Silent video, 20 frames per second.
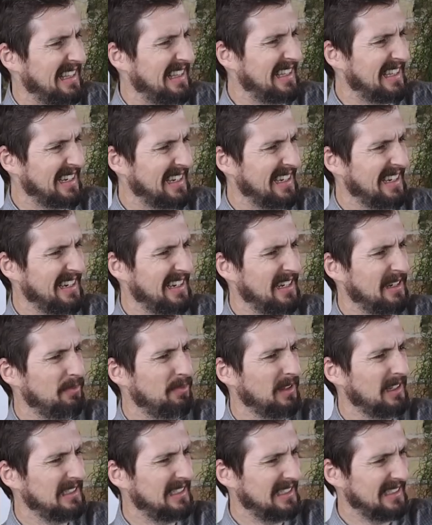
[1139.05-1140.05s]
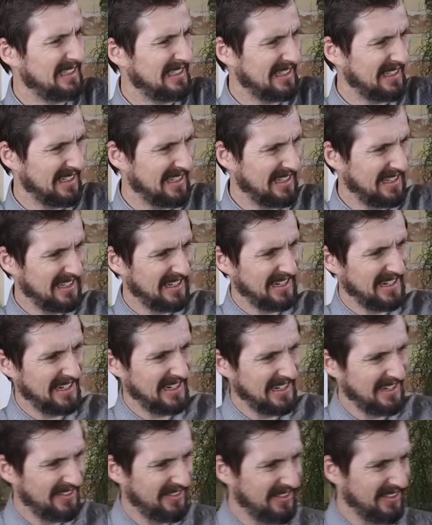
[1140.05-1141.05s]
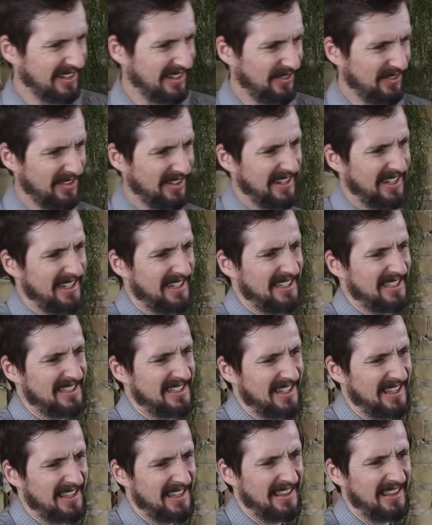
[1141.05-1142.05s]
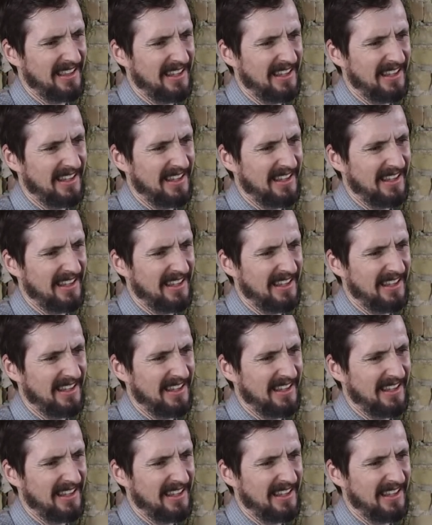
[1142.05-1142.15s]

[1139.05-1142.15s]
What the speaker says: that got into places that I didn't really want it, just a thin